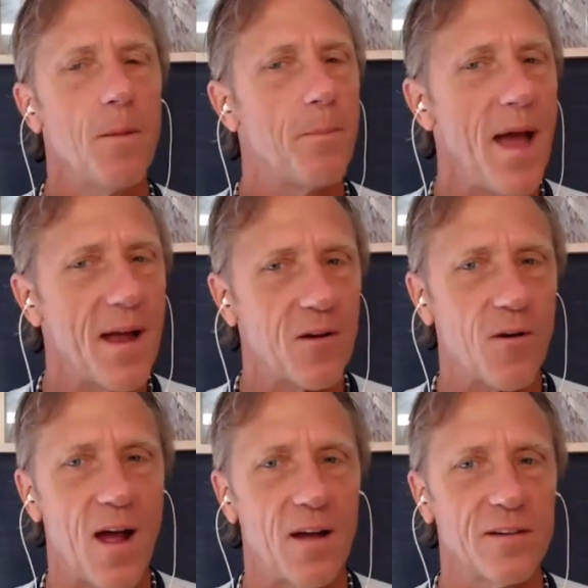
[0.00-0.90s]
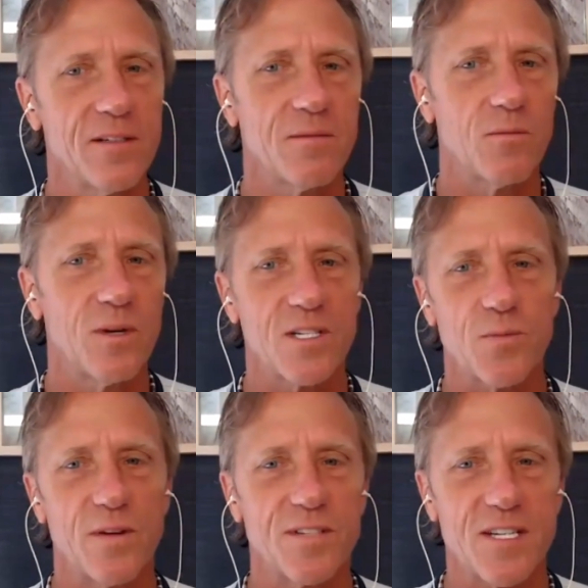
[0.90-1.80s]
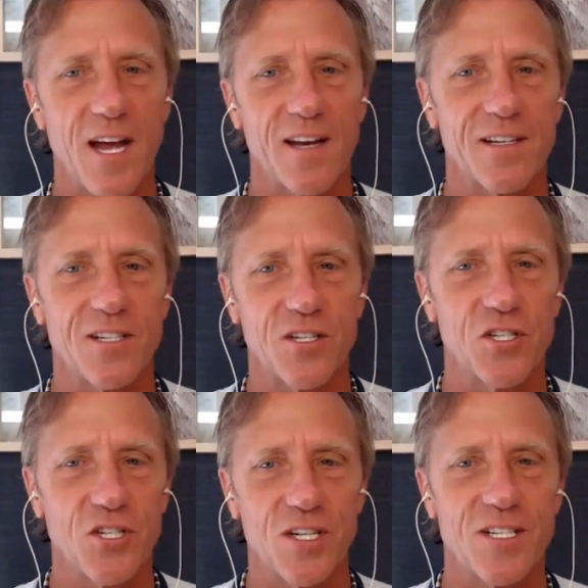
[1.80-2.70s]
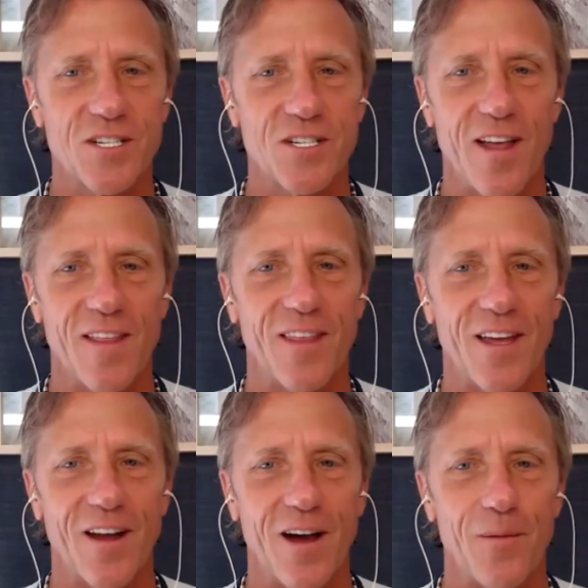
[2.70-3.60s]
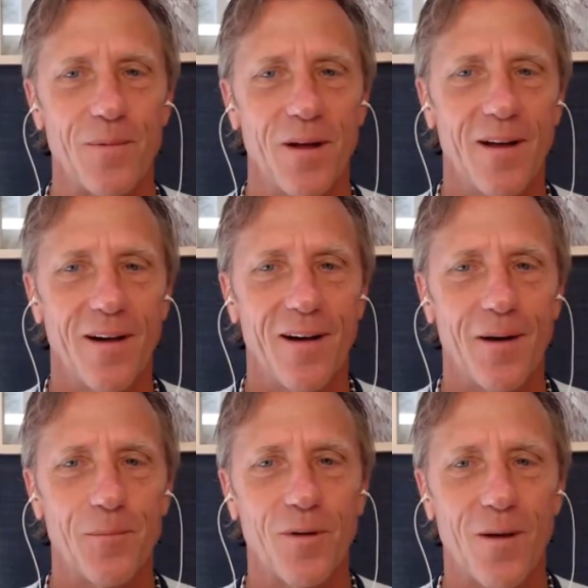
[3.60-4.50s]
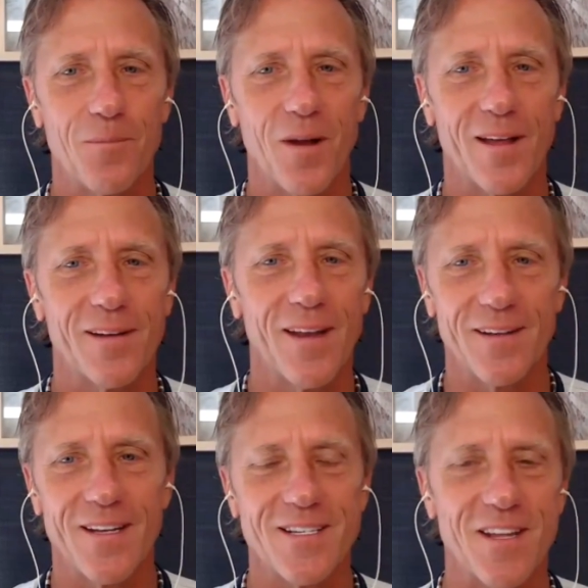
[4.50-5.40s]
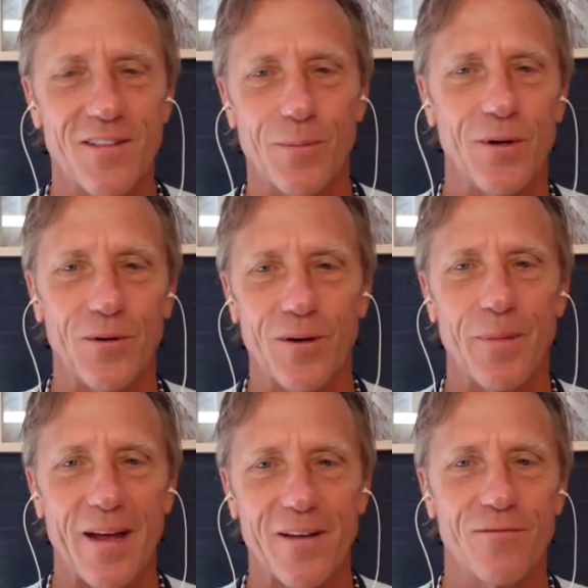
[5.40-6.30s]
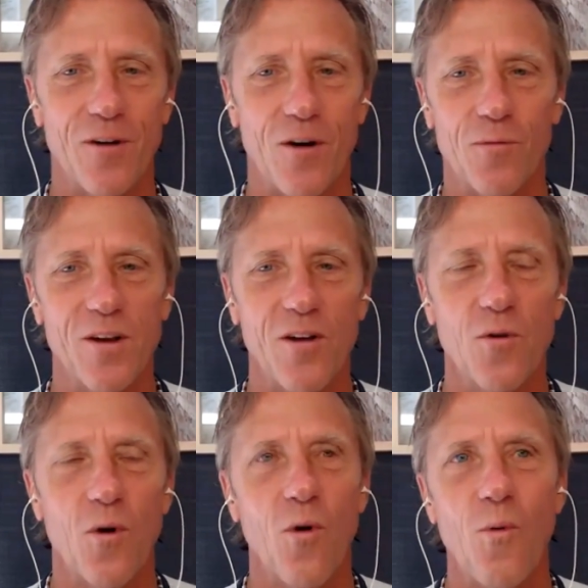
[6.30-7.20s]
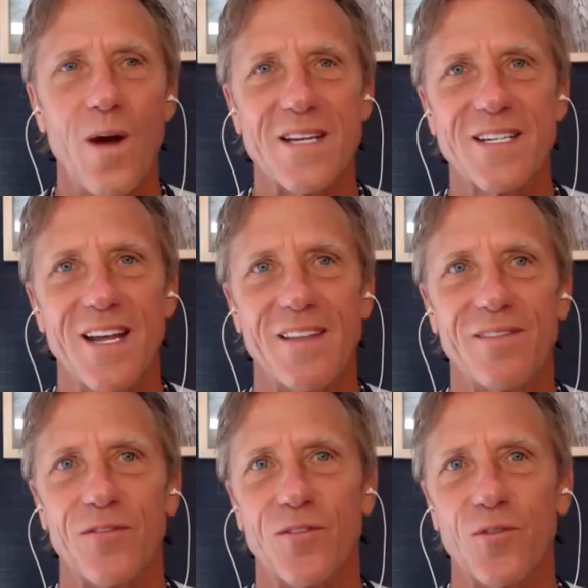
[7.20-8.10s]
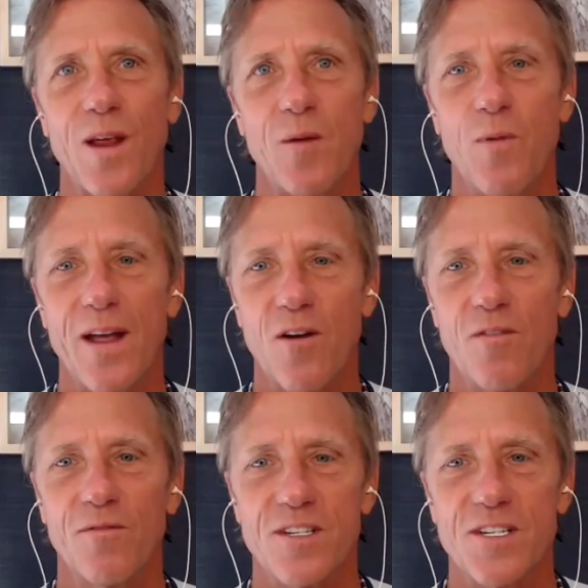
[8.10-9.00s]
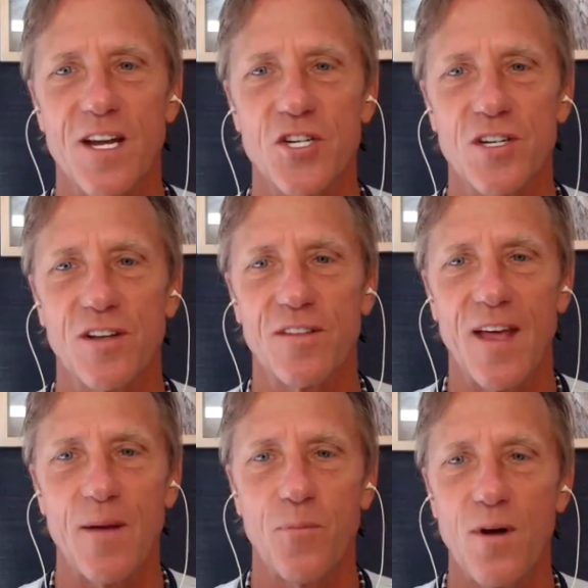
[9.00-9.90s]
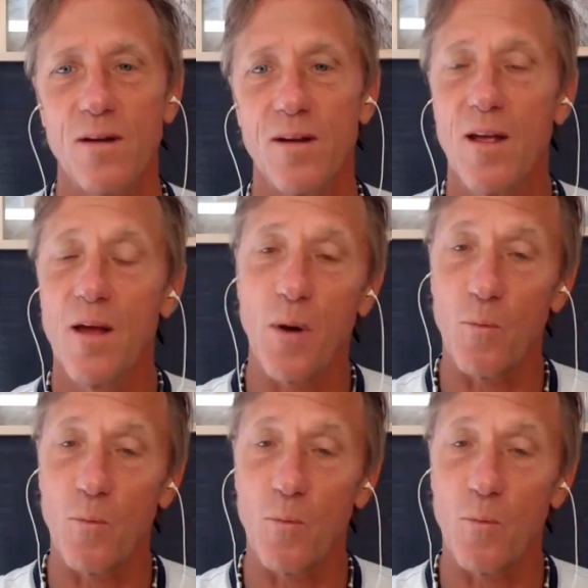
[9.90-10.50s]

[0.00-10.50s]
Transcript: In the background, once we've started to just tighten that up, I'm, I'm like, yeah, let's get the builder back involved. We don't always need the three way conversation at that point,